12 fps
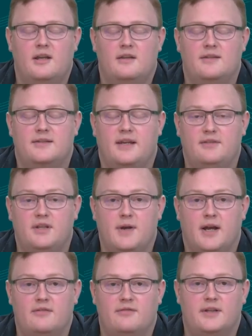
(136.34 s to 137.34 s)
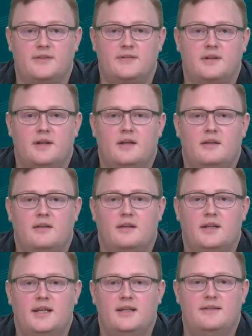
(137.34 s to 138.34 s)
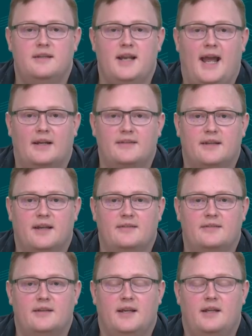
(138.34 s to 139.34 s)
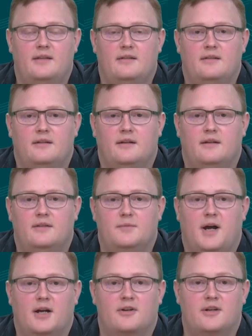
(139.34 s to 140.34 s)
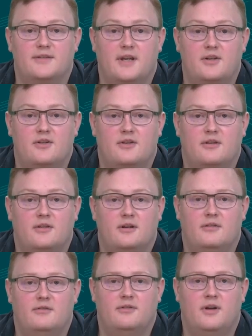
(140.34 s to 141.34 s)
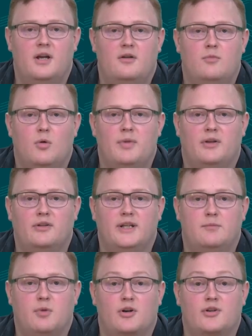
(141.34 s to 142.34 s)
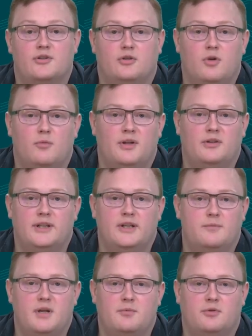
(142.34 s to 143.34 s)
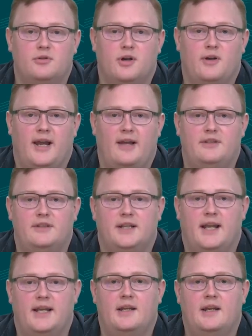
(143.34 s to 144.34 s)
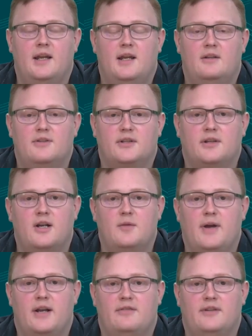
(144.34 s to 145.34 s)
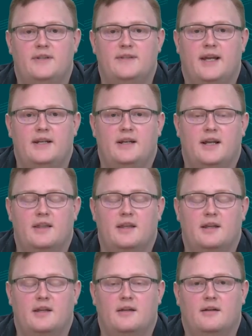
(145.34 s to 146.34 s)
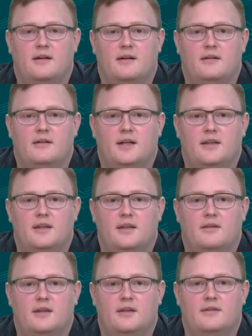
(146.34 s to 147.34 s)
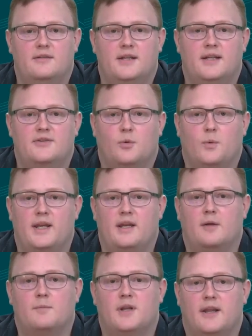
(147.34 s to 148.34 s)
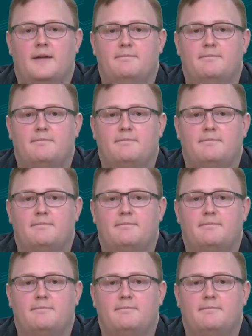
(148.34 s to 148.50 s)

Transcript: the safety benefits, the ease and access, and democratization of mobility, personal mobility to people who don't have it today. There's a ton of benefits, Ed, and I think the cities are waking up to that.